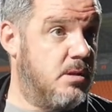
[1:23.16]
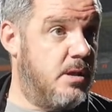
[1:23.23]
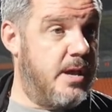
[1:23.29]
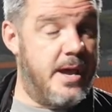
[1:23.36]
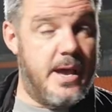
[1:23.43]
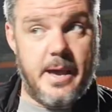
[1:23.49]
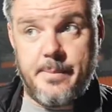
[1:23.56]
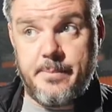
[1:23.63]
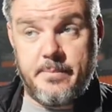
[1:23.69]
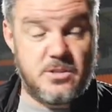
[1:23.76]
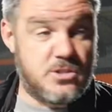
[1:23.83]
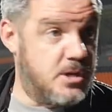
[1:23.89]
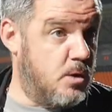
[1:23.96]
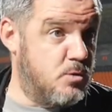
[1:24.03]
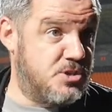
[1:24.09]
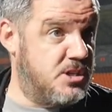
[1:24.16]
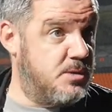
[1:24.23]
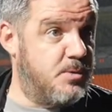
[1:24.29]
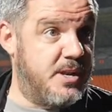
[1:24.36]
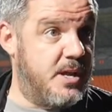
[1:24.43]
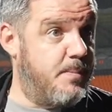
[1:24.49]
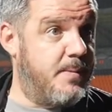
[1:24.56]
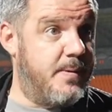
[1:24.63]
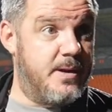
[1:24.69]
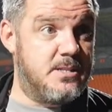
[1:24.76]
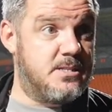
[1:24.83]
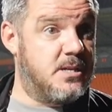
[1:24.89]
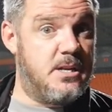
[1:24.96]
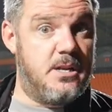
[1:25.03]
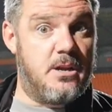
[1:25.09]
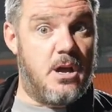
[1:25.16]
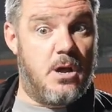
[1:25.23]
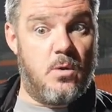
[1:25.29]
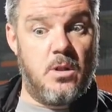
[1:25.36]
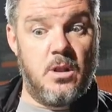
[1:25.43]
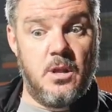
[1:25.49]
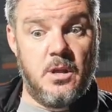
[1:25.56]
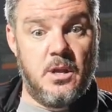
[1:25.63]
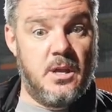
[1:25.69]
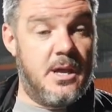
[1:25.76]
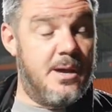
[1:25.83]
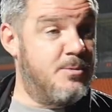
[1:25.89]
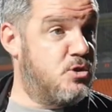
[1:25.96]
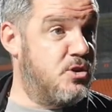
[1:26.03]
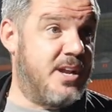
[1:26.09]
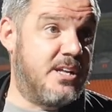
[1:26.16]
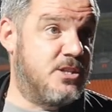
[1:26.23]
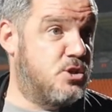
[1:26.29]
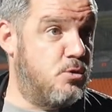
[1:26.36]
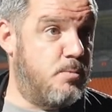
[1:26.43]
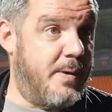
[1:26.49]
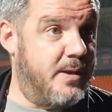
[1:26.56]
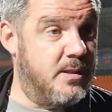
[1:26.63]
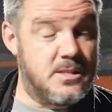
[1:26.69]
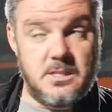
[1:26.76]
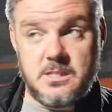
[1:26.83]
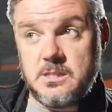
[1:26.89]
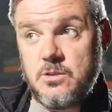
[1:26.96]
Um, it's an OG by their player. It's a clear goal, and we should have had two penalties.